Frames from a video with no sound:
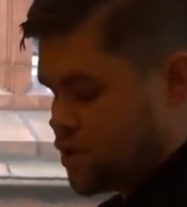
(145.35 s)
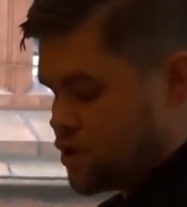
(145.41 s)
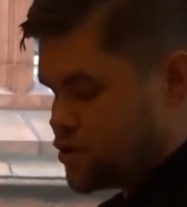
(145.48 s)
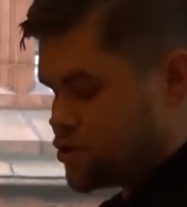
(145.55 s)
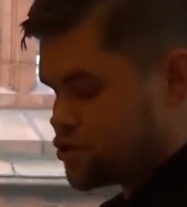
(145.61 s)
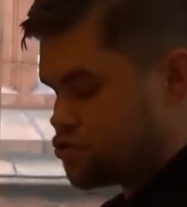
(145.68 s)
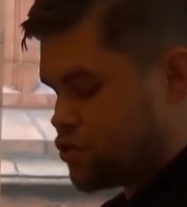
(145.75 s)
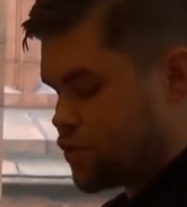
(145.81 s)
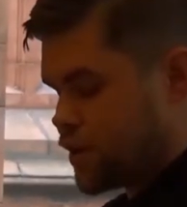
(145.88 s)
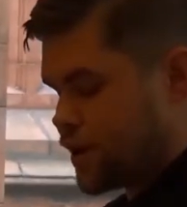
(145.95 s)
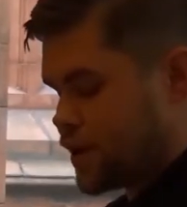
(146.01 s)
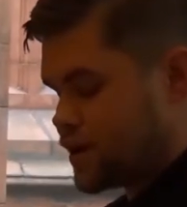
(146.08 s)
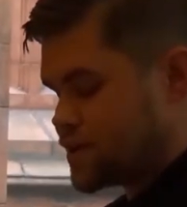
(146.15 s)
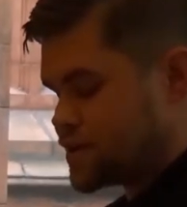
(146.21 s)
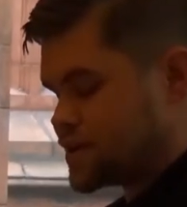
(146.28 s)

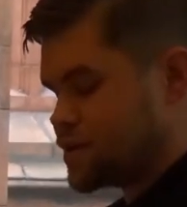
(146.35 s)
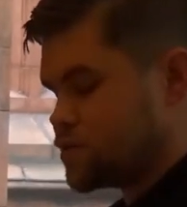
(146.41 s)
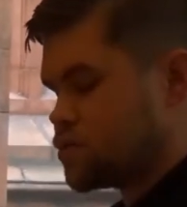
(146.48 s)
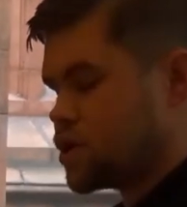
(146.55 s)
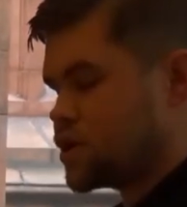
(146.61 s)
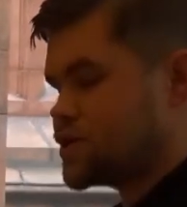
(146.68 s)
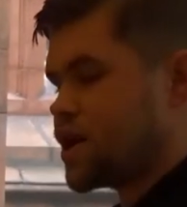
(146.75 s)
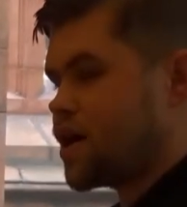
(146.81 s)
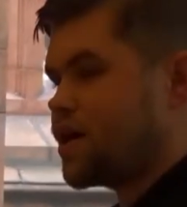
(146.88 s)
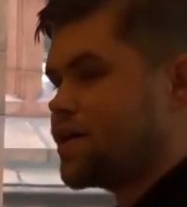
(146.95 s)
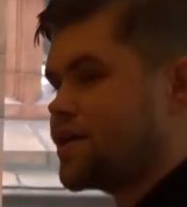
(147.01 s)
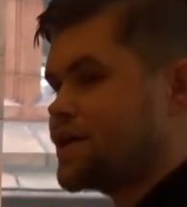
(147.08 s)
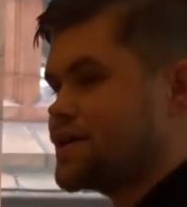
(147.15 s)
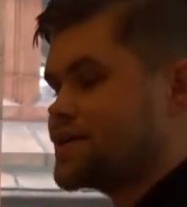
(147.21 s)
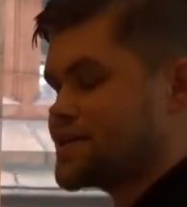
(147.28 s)
screwing silk
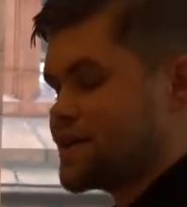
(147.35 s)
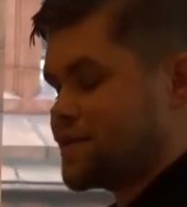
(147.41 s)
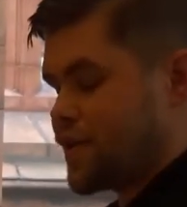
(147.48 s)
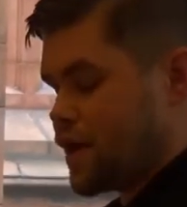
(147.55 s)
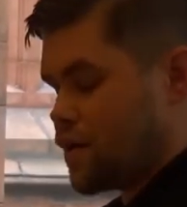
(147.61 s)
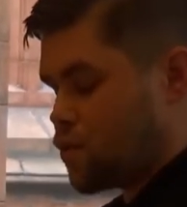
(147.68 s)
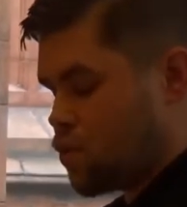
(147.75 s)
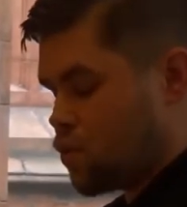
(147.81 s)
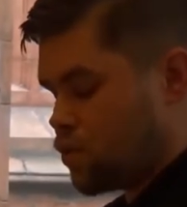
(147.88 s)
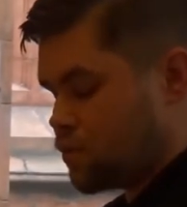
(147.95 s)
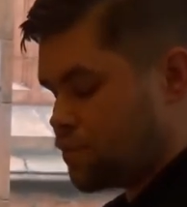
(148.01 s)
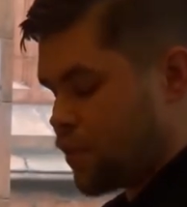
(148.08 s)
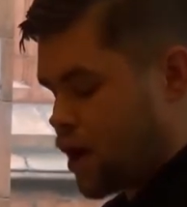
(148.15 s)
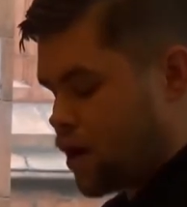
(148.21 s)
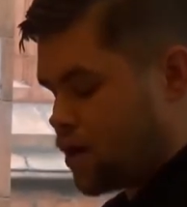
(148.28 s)
ties in their
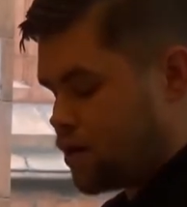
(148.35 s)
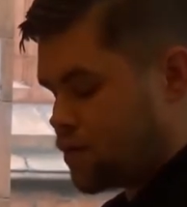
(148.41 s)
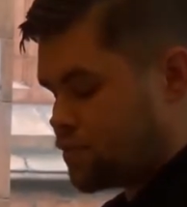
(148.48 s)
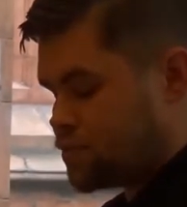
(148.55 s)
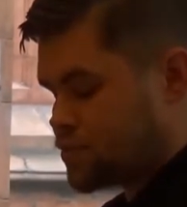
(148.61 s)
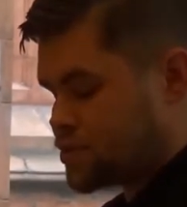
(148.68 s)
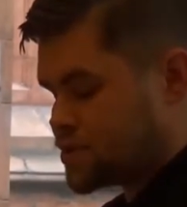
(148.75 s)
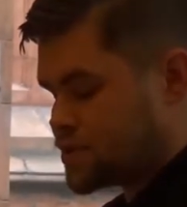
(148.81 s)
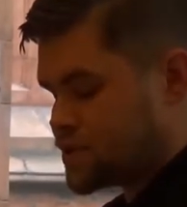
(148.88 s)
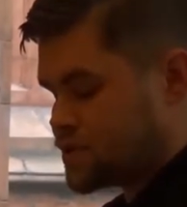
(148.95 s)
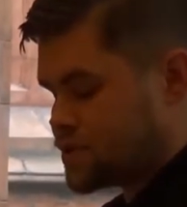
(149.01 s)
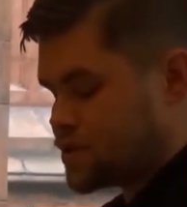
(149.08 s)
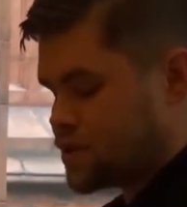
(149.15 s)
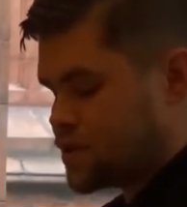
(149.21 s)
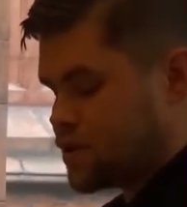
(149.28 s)
worn palms.
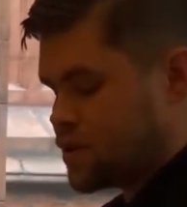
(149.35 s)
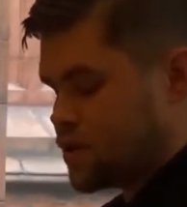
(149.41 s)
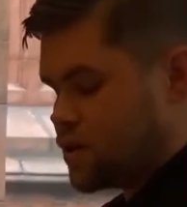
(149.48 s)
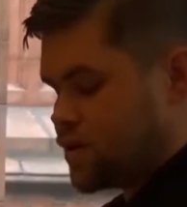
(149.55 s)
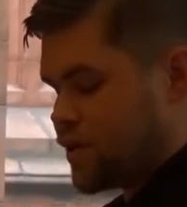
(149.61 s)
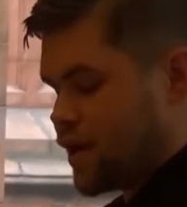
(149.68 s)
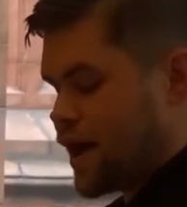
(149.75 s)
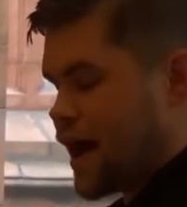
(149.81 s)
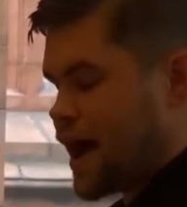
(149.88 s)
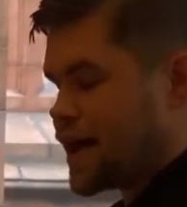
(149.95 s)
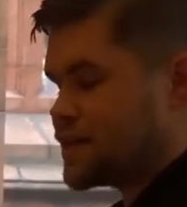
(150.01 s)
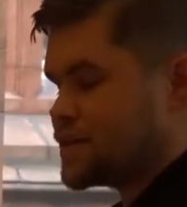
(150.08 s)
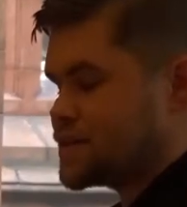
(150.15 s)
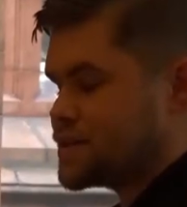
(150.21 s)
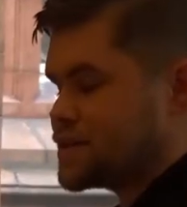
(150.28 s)
Their
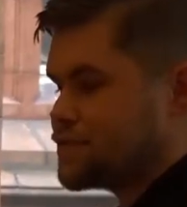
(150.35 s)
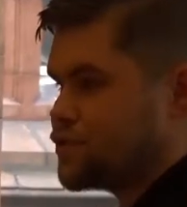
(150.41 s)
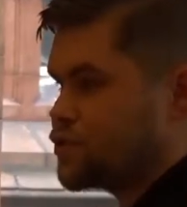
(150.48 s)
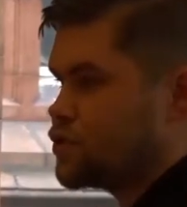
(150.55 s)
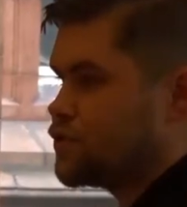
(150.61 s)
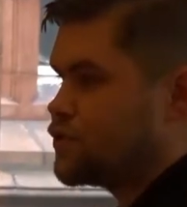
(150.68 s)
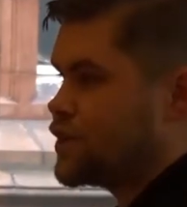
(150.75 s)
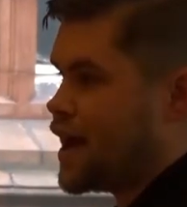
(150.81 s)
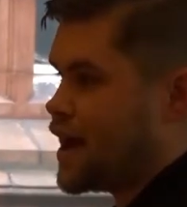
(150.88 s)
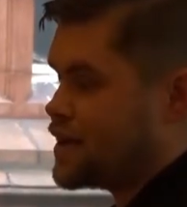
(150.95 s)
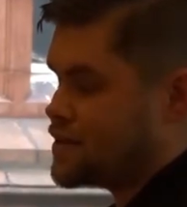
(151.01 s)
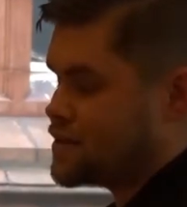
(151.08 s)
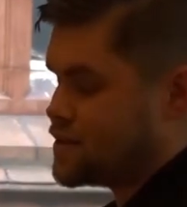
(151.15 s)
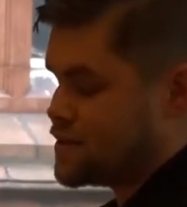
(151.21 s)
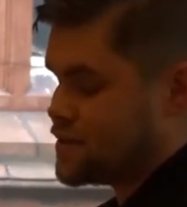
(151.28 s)
heads full of
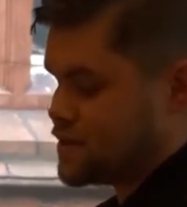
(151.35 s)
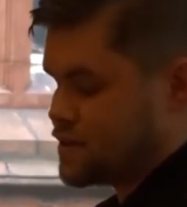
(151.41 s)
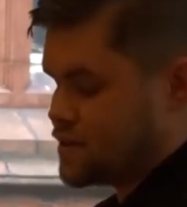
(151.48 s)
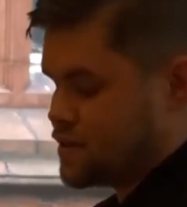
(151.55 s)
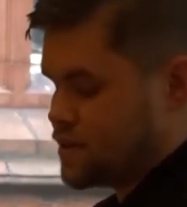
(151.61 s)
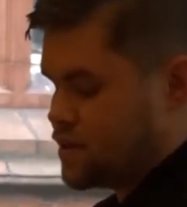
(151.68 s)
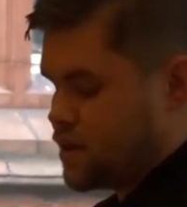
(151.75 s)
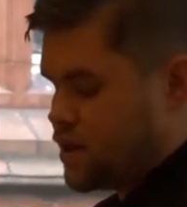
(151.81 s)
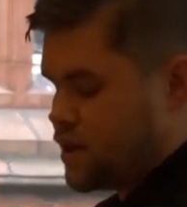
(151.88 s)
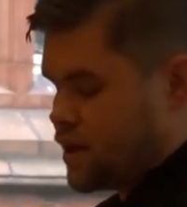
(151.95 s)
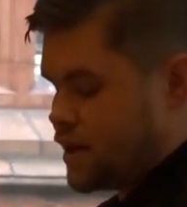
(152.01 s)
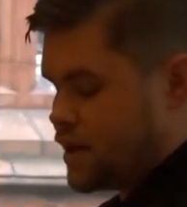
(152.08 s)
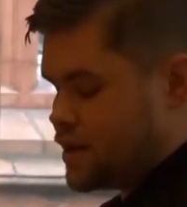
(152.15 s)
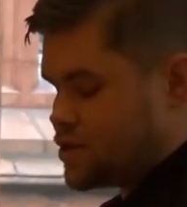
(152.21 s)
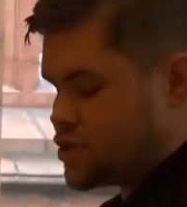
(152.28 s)
yes,
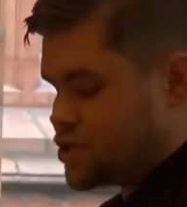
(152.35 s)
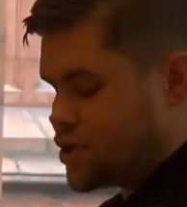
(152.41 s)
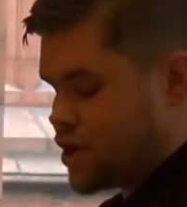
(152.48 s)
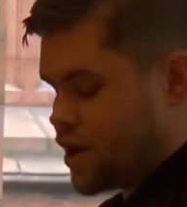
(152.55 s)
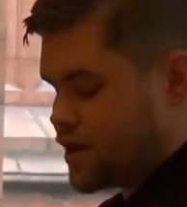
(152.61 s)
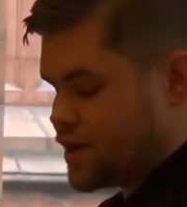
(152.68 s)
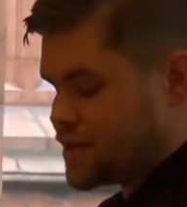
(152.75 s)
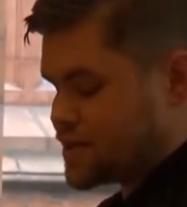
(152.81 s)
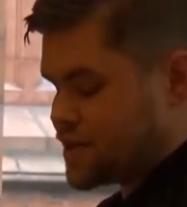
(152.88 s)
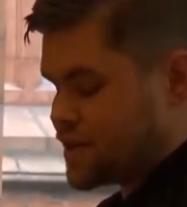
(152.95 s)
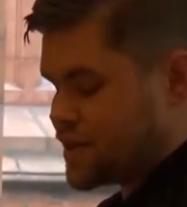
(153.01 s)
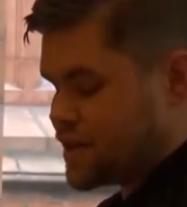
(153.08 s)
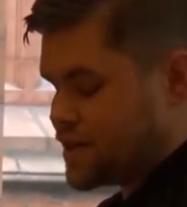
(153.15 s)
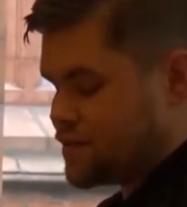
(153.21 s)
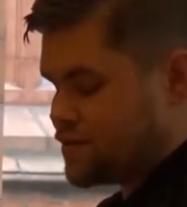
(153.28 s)
each night a
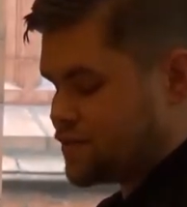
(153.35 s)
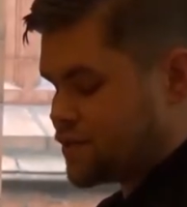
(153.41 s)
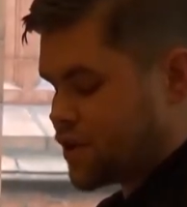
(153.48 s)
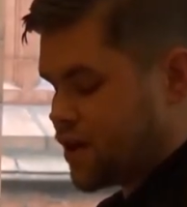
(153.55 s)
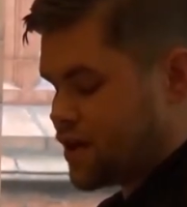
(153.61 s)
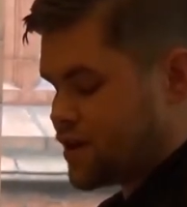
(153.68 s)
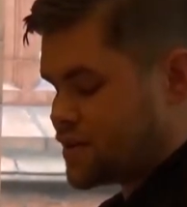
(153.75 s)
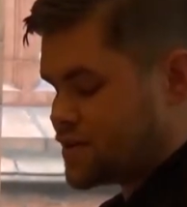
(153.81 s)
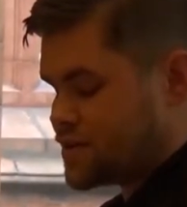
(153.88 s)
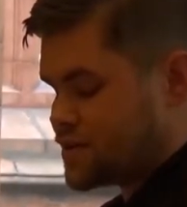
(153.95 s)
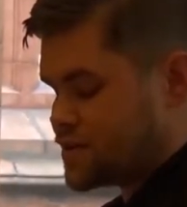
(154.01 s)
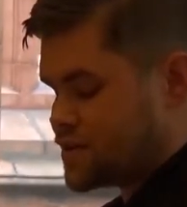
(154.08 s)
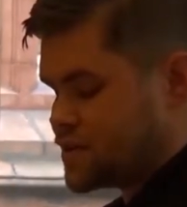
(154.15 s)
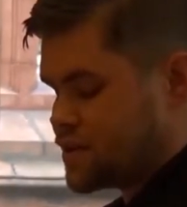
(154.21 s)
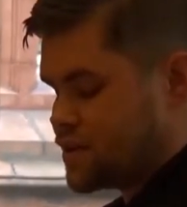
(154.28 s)
heave
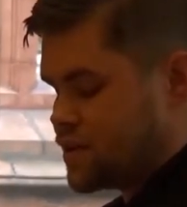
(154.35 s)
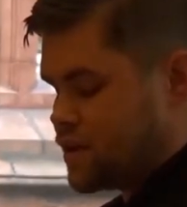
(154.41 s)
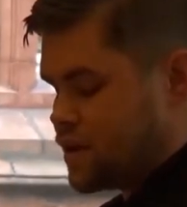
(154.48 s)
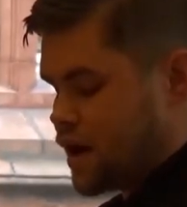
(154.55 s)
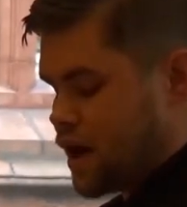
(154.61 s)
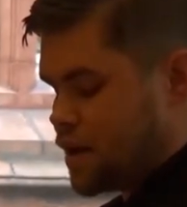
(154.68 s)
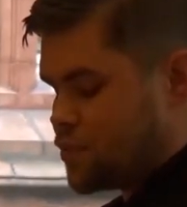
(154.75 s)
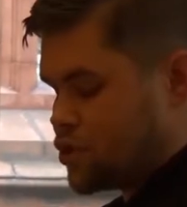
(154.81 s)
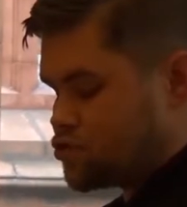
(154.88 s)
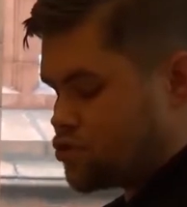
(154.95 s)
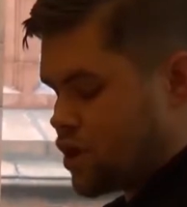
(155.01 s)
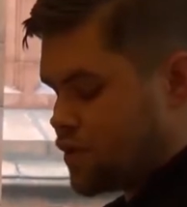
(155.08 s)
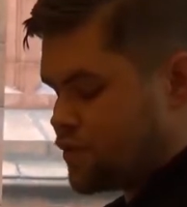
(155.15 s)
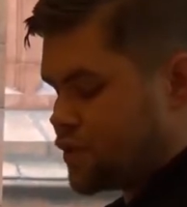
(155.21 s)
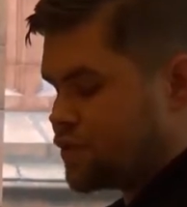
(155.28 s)
dice, and we're
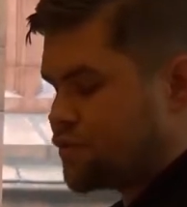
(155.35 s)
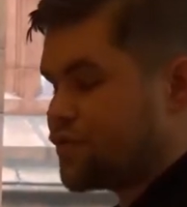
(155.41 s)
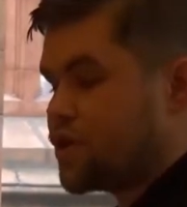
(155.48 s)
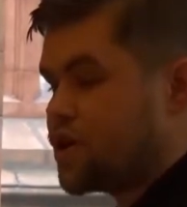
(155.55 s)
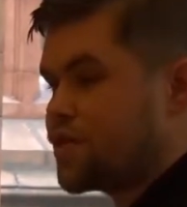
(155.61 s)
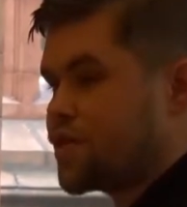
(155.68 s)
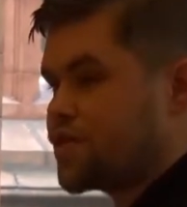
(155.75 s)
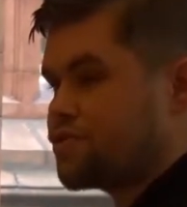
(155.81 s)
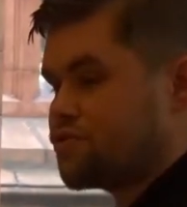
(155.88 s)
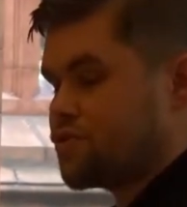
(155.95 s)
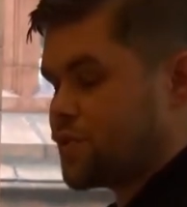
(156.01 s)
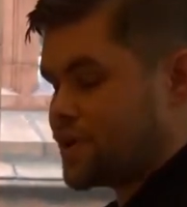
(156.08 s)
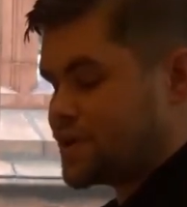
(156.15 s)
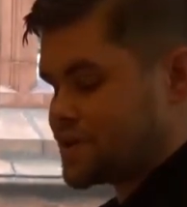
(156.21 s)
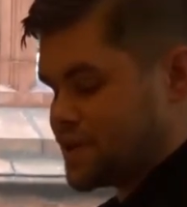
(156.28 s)
driving further through
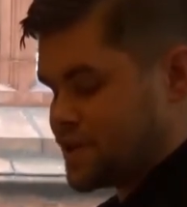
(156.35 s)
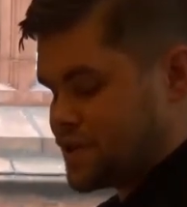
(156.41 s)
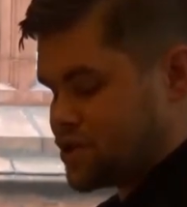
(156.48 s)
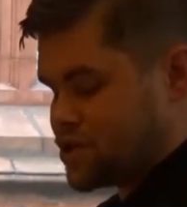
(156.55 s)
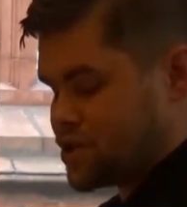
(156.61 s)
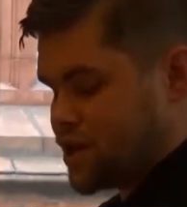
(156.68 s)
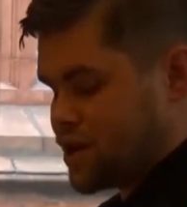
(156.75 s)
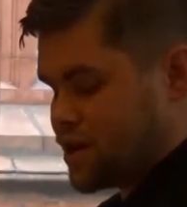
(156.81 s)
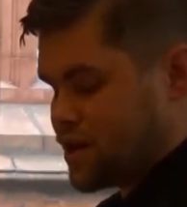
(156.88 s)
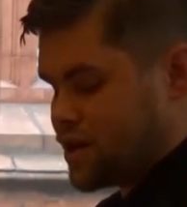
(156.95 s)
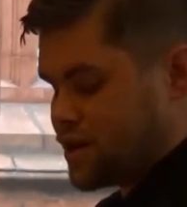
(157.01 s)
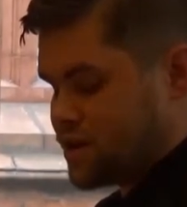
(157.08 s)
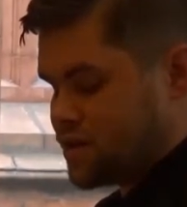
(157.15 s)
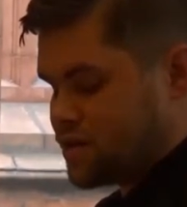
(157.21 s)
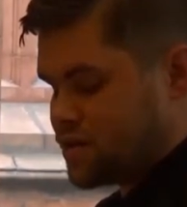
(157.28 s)
it each year.